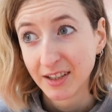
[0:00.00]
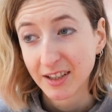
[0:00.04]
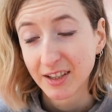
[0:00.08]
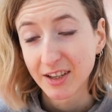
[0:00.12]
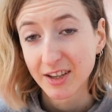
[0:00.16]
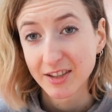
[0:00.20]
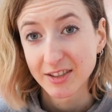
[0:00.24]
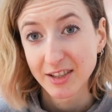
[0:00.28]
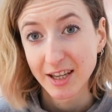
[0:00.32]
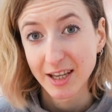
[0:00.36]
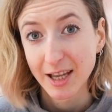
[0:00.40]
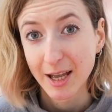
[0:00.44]

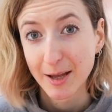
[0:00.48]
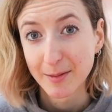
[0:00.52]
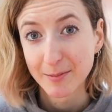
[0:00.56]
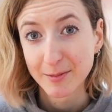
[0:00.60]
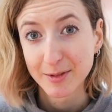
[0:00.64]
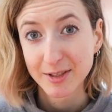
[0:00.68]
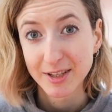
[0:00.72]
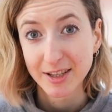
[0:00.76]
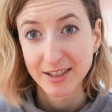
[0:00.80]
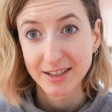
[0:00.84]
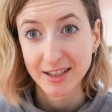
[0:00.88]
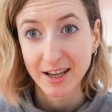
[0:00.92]
because I am
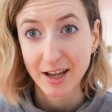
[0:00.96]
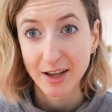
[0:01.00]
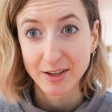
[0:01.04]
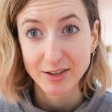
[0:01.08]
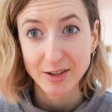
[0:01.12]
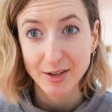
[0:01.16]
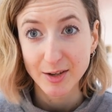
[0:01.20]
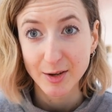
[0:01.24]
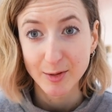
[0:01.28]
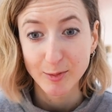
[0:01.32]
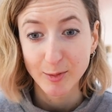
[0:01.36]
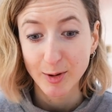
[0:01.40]
sudden. I
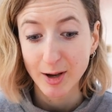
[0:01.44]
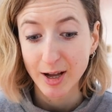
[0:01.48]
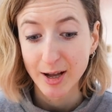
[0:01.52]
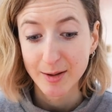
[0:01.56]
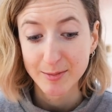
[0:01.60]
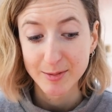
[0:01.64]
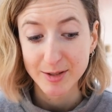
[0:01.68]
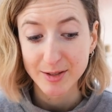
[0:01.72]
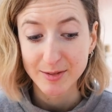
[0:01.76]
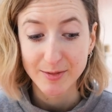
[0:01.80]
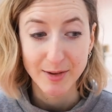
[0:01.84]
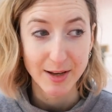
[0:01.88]
don't know why.
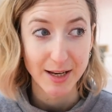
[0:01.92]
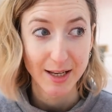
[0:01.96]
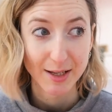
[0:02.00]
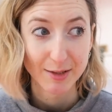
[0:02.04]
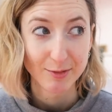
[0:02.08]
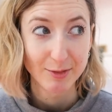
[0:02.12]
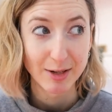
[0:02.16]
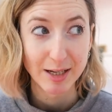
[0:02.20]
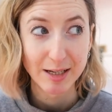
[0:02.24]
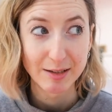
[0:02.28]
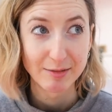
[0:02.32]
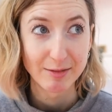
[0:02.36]
I'm just feeling
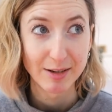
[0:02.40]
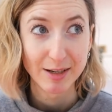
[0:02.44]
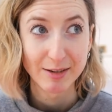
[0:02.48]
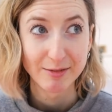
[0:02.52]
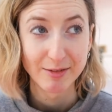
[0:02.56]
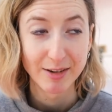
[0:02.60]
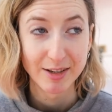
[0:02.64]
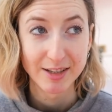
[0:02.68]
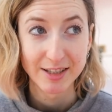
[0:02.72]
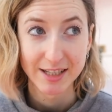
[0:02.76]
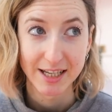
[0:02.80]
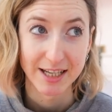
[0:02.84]
really, really
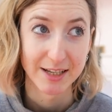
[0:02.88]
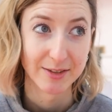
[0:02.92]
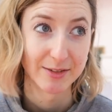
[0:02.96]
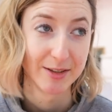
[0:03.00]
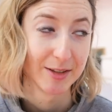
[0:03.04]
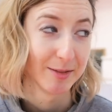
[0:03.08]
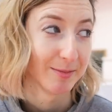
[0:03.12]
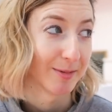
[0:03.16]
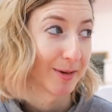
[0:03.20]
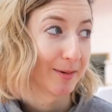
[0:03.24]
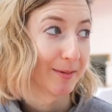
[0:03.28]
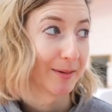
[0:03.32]
run down
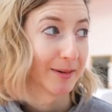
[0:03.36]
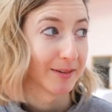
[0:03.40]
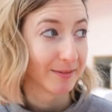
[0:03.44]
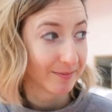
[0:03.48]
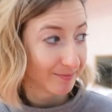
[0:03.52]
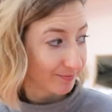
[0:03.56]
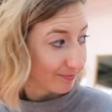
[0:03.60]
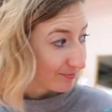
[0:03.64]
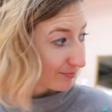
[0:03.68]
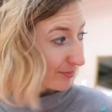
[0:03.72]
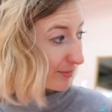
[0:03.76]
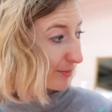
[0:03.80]
at the moment.
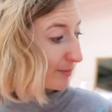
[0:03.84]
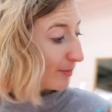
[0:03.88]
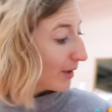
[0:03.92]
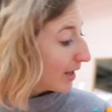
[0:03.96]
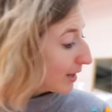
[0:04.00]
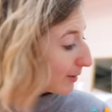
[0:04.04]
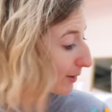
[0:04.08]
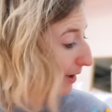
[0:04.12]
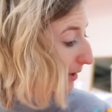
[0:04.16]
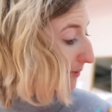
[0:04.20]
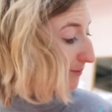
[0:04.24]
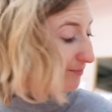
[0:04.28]

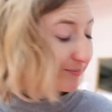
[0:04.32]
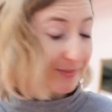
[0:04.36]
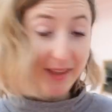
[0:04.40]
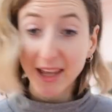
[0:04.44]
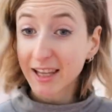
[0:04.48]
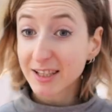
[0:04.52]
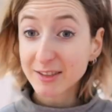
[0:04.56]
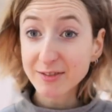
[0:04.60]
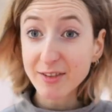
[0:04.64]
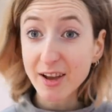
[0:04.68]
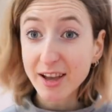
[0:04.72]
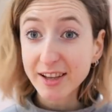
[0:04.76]
Anyway,
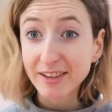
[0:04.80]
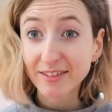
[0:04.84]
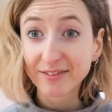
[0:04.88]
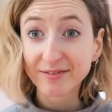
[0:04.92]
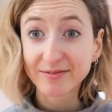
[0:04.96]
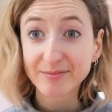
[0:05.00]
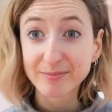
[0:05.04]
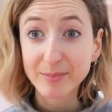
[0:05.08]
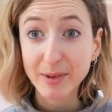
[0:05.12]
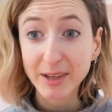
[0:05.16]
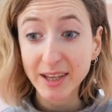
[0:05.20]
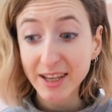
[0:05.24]
it's fine
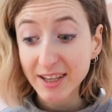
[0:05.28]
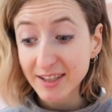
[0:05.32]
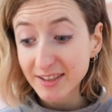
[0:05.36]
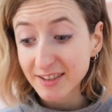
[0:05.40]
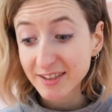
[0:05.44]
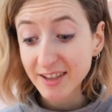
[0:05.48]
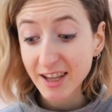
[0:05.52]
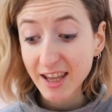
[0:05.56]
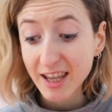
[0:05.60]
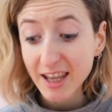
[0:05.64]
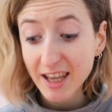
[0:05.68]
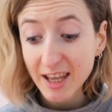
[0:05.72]
because
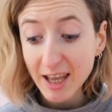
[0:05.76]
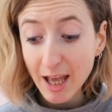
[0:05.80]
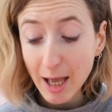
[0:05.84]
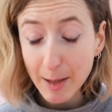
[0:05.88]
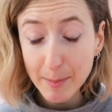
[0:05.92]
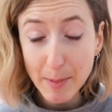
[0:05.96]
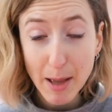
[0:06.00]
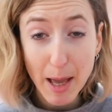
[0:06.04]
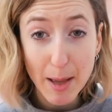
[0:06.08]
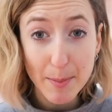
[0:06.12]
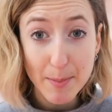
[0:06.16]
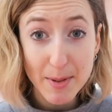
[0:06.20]

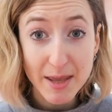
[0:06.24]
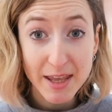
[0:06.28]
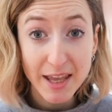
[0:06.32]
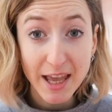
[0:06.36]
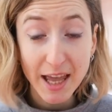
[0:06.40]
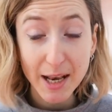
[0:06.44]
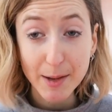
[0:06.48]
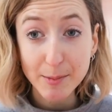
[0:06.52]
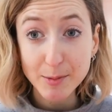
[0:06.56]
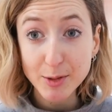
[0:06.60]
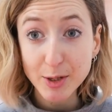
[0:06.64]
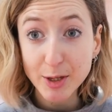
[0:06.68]
I'm happy
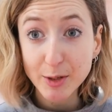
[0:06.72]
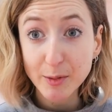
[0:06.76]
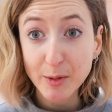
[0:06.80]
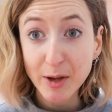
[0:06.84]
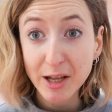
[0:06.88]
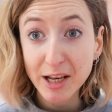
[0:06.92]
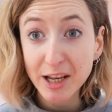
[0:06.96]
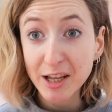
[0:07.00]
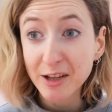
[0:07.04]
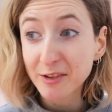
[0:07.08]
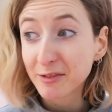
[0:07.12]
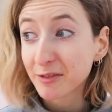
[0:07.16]
and I'm doing what
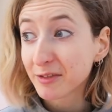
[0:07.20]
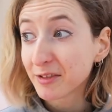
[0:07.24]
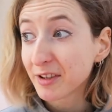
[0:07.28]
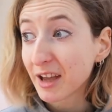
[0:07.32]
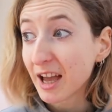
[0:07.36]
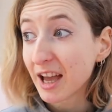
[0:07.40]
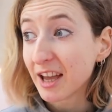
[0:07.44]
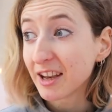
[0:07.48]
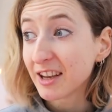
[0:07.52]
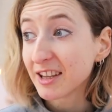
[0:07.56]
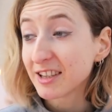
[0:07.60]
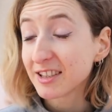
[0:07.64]
I love,
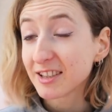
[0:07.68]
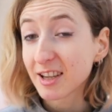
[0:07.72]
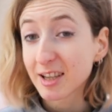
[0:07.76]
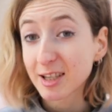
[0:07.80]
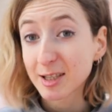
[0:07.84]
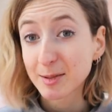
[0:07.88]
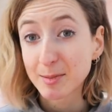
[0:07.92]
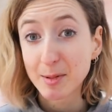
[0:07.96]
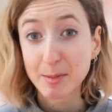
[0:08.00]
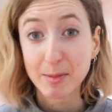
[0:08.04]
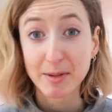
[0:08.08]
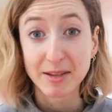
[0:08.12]
and it's
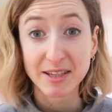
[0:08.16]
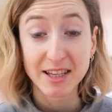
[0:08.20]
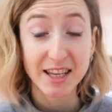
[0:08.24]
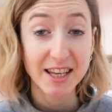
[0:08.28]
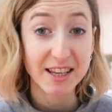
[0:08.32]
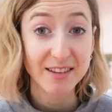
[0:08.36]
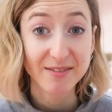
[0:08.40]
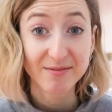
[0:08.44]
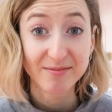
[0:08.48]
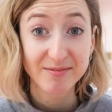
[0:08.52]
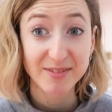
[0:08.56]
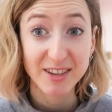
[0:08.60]
nice to be
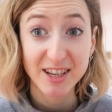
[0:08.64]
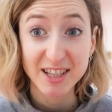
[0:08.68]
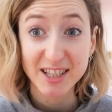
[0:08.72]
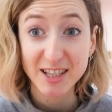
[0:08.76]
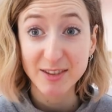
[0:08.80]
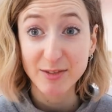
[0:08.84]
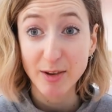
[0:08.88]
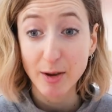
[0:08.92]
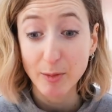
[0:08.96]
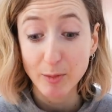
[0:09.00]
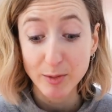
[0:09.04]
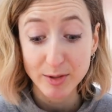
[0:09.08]
busy. Because
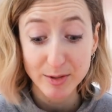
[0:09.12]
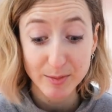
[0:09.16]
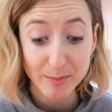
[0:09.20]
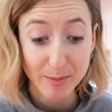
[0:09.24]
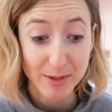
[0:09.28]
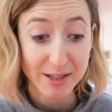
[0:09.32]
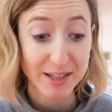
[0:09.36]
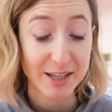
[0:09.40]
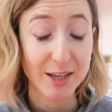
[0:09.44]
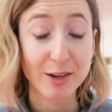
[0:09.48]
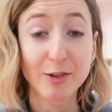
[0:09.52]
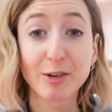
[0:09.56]
if I wasn't
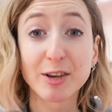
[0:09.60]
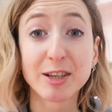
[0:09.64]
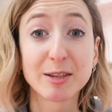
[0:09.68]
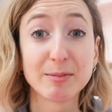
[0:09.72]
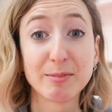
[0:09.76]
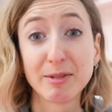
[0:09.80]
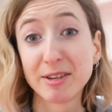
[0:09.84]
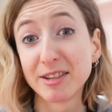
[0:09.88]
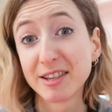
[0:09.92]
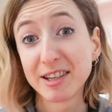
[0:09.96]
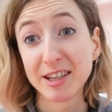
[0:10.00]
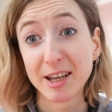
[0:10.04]
busy at
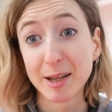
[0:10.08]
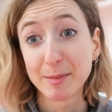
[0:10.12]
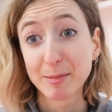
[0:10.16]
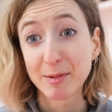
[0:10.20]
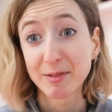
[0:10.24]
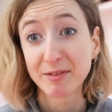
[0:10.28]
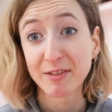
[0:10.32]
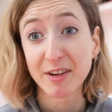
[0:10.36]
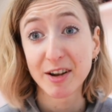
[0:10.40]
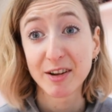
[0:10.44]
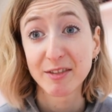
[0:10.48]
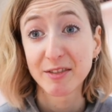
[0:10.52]
Christmas, then I'd be
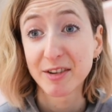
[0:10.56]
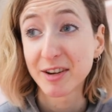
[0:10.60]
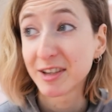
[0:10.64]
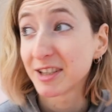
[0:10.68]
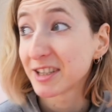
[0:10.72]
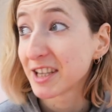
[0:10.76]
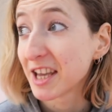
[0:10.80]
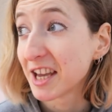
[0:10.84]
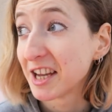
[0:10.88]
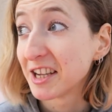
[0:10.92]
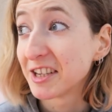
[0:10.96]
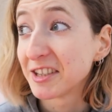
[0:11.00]
very, very
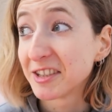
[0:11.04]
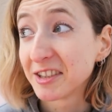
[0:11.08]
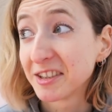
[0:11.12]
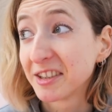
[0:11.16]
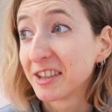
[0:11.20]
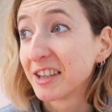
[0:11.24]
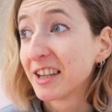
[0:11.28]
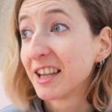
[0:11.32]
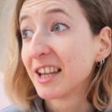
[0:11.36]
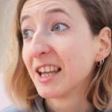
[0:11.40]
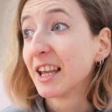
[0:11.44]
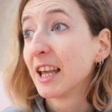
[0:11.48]
scared.
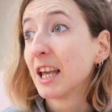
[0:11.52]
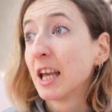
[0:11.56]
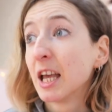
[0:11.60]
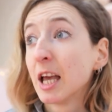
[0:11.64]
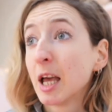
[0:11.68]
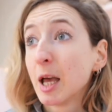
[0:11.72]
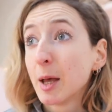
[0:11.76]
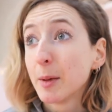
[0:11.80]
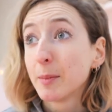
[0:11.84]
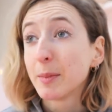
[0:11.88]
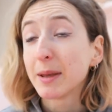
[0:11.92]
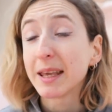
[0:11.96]

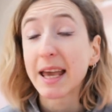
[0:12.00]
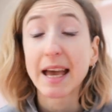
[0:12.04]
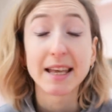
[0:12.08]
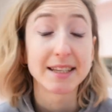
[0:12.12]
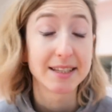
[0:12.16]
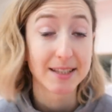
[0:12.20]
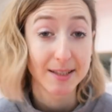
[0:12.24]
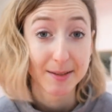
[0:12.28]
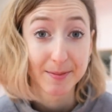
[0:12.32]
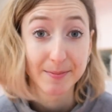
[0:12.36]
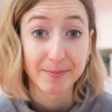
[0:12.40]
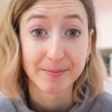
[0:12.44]
But
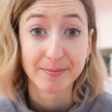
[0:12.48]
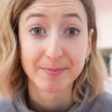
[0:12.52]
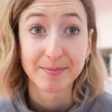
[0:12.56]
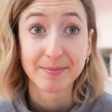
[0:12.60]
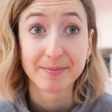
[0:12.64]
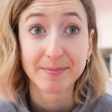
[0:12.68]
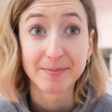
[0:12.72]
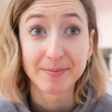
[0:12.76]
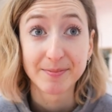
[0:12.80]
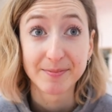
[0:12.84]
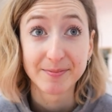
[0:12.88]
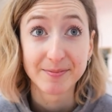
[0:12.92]
yes,
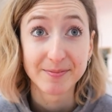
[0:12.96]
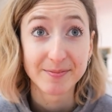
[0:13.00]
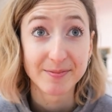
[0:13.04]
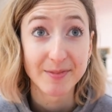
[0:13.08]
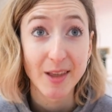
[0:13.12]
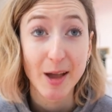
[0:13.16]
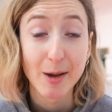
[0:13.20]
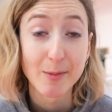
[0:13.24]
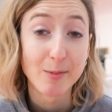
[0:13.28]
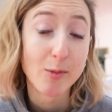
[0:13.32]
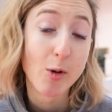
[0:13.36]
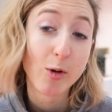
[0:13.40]

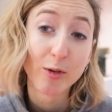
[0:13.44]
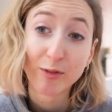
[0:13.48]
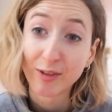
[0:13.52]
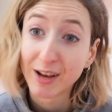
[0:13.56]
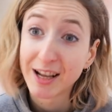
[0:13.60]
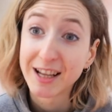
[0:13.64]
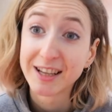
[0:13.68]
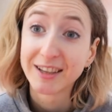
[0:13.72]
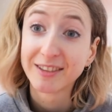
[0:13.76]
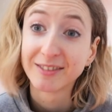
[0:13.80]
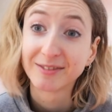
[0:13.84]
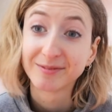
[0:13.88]
I'm
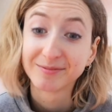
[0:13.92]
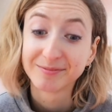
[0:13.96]
waffling.